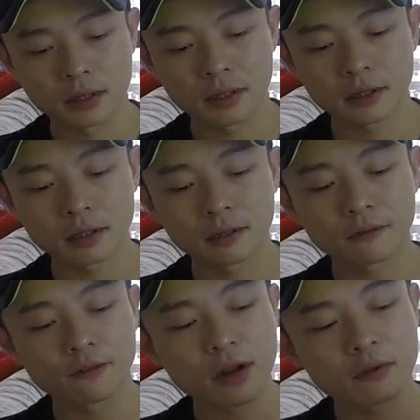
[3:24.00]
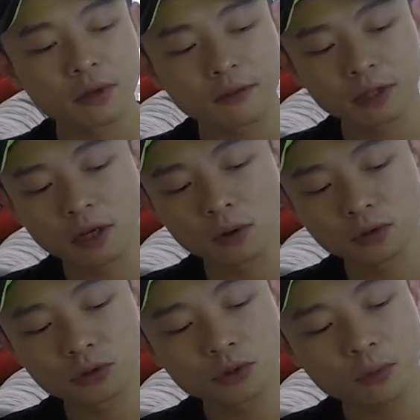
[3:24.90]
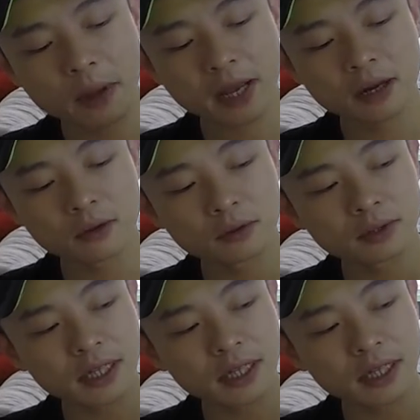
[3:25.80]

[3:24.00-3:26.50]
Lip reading: And in the front we have the control panels.